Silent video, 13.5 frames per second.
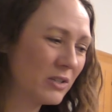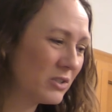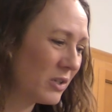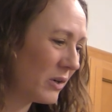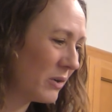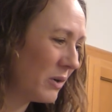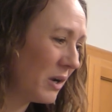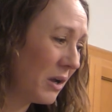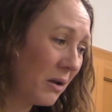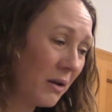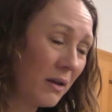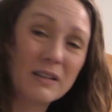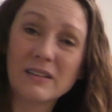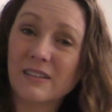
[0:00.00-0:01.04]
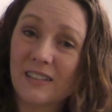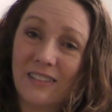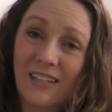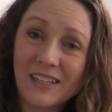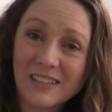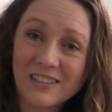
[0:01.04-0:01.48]
So
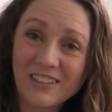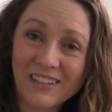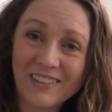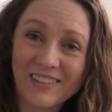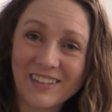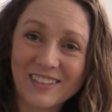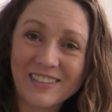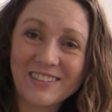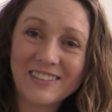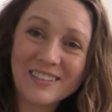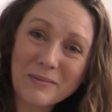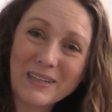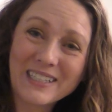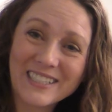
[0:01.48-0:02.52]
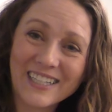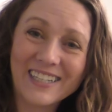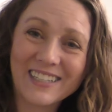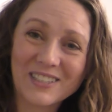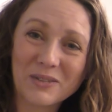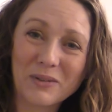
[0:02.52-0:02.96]
let's take a look at this. You can see my
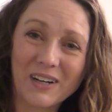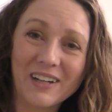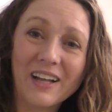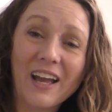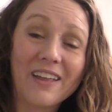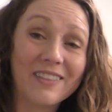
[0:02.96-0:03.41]
sink as well.